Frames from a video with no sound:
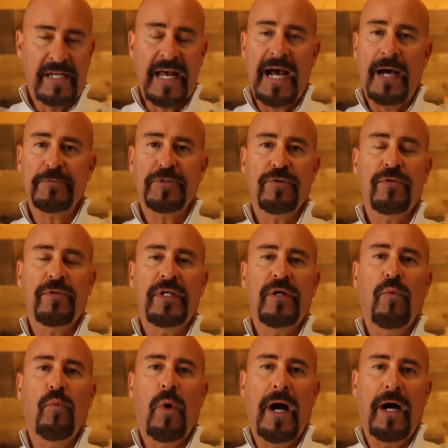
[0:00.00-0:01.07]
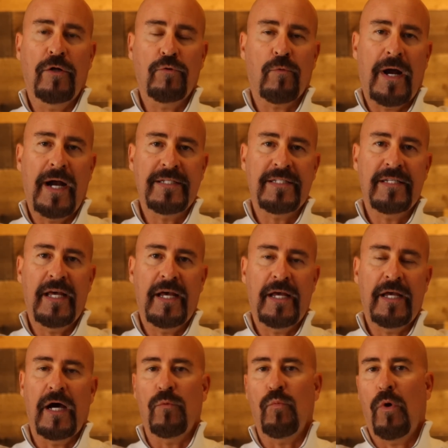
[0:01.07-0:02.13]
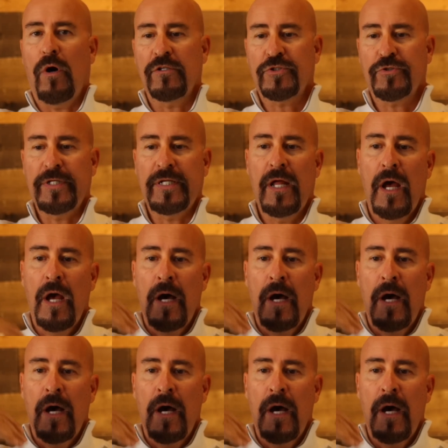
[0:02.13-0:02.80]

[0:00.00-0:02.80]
an absolutely wild ride today on Wall Street.